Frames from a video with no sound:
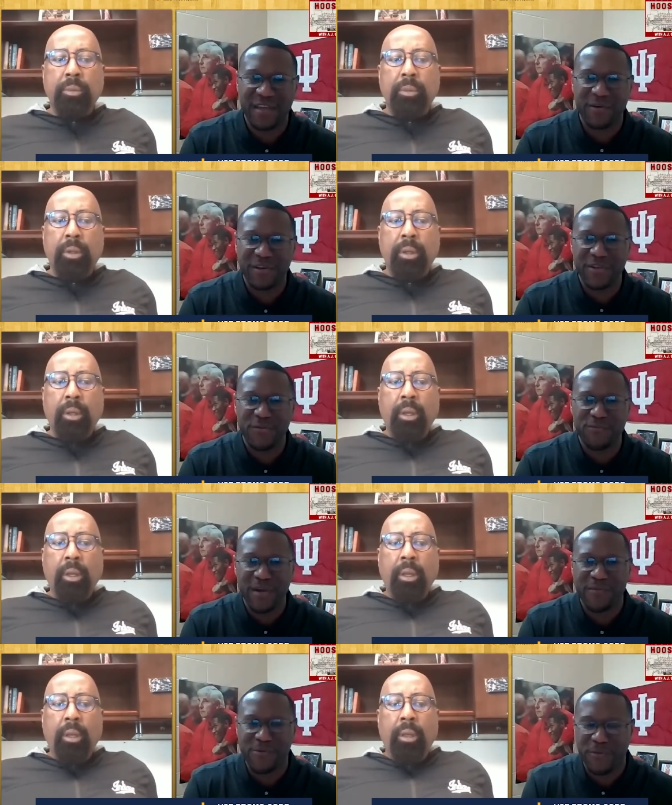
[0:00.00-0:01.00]
Speaker 1: man? What do you
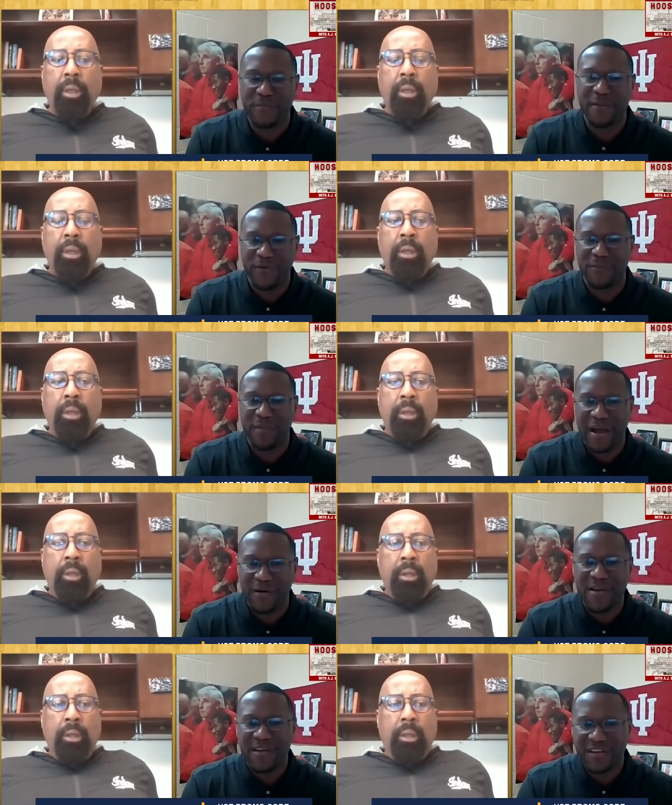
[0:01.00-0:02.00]
remember about
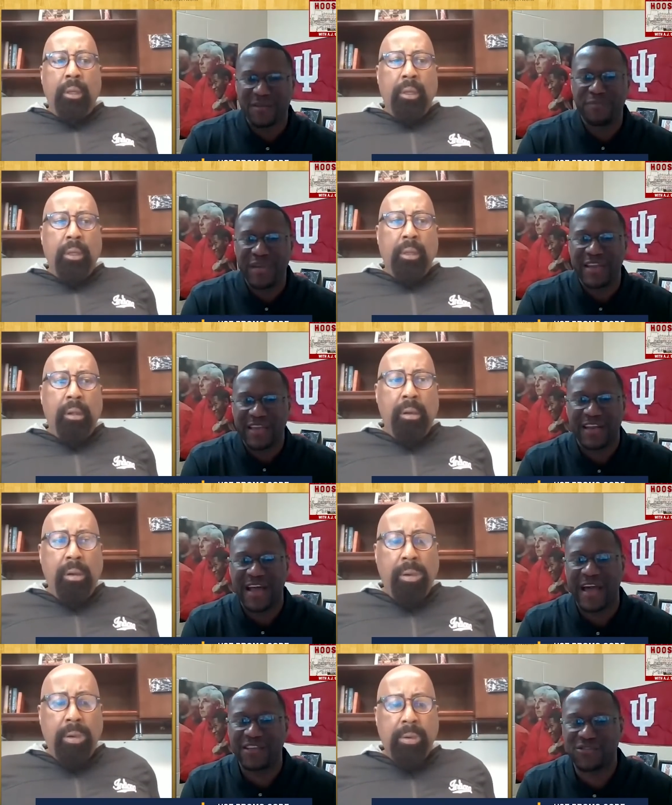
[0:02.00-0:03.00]
competing in high